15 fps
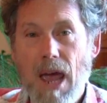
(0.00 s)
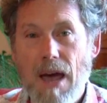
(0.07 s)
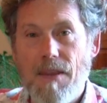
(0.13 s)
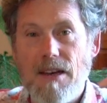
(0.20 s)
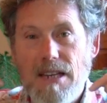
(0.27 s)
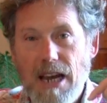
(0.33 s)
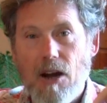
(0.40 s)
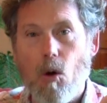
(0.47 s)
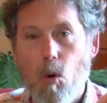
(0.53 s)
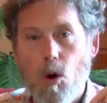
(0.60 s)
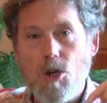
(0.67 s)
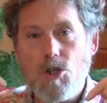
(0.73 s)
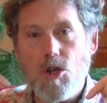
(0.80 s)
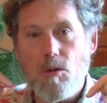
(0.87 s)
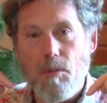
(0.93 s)
and then take a
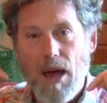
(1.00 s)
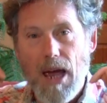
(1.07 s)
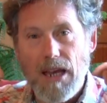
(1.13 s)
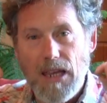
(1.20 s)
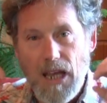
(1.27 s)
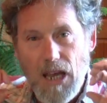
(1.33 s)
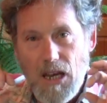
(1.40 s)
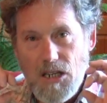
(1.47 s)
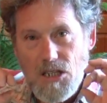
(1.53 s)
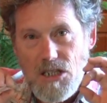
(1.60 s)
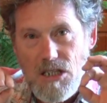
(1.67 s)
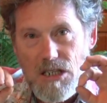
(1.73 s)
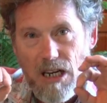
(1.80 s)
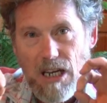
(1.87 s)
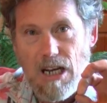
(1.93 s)
horseshoe magnet and
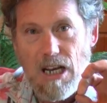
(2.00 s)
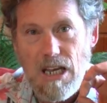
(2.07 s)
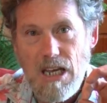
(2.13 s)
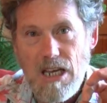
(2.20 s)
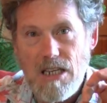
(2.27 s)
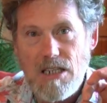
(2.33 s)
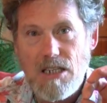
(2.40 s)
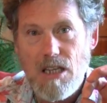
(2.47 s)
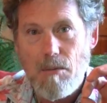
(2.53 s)
stick it against